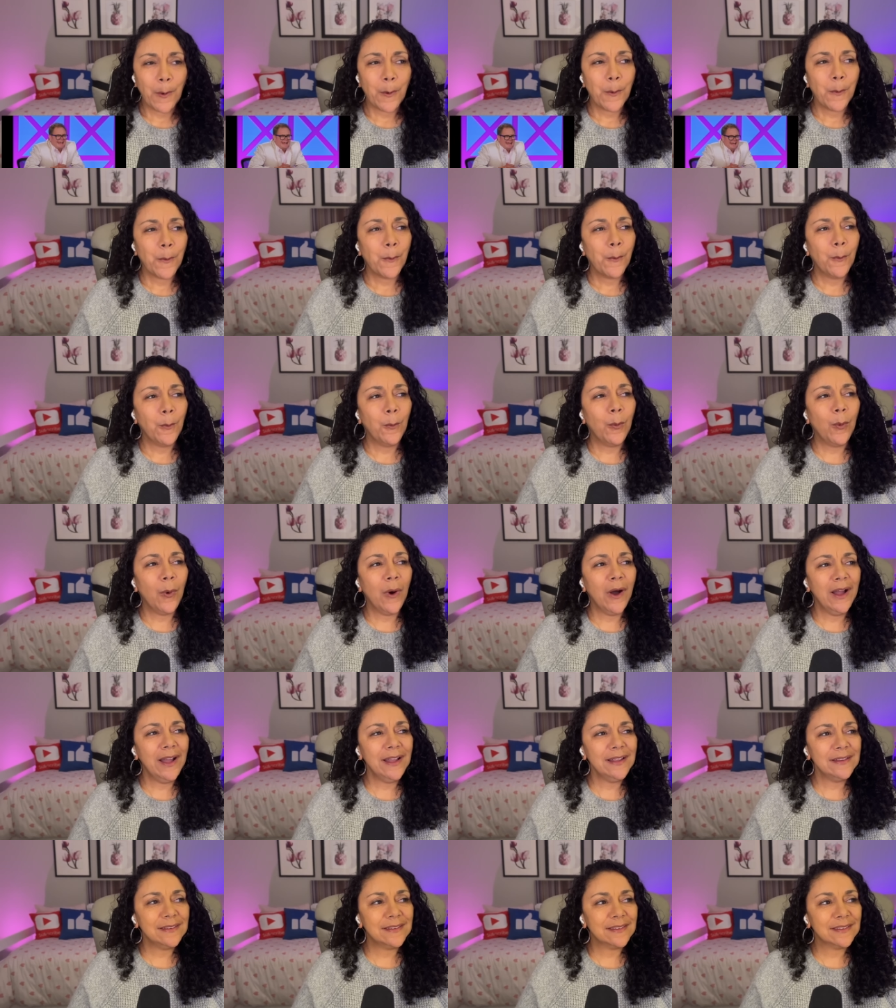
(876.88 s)

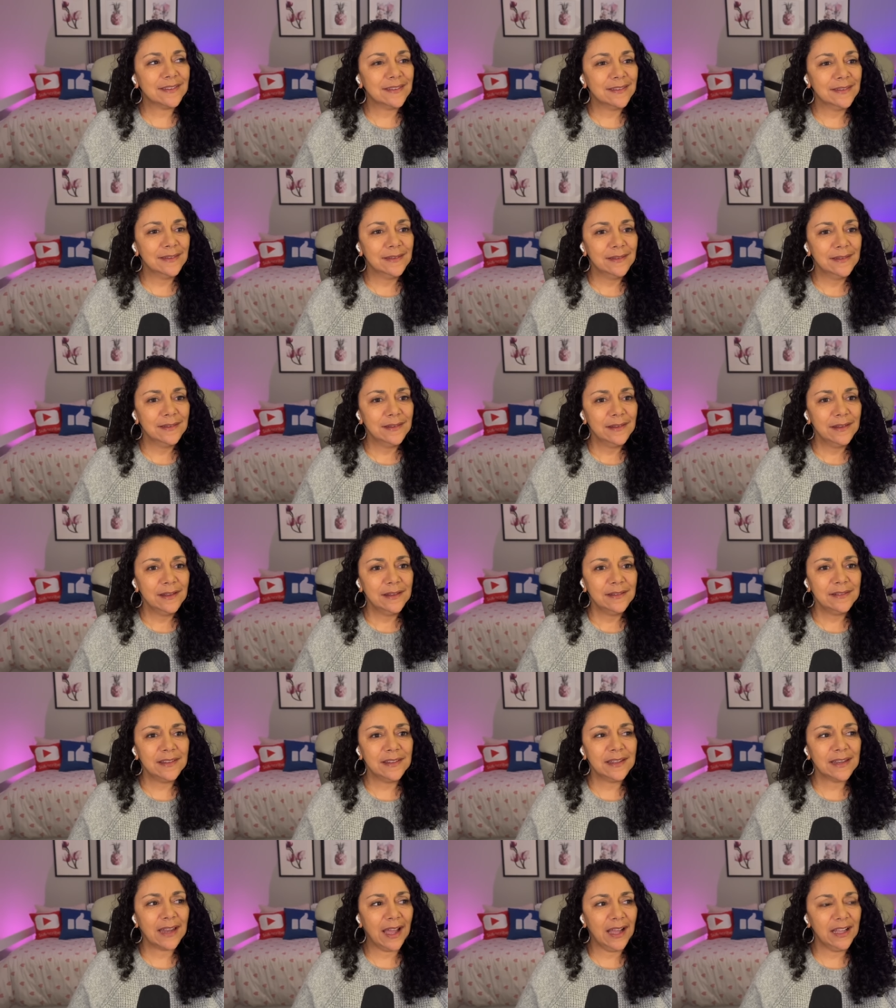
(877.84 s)
What
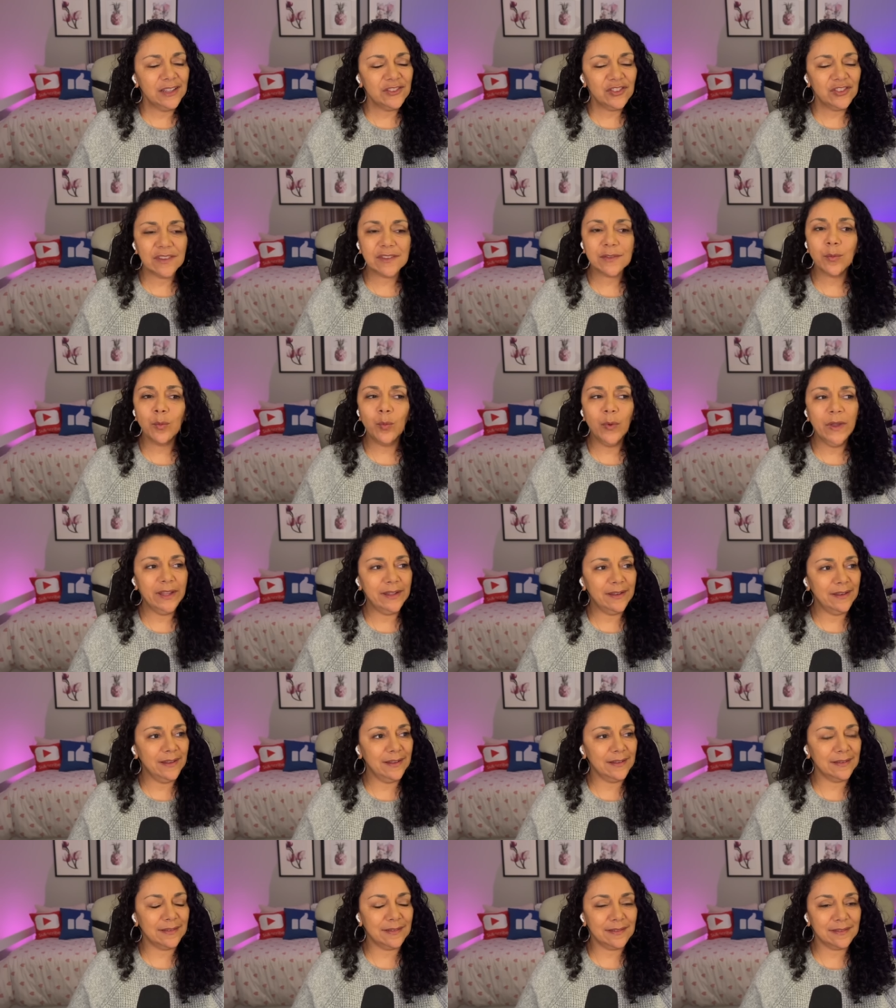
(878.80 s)
did I just
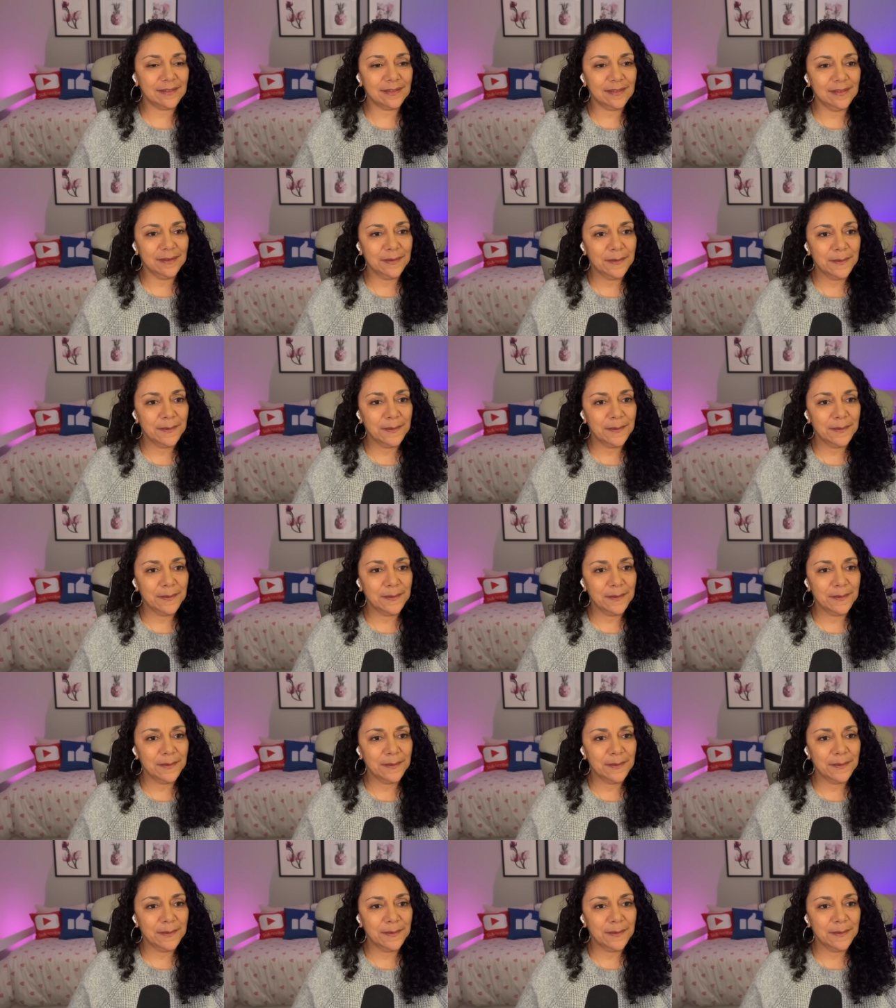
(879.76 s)
witness?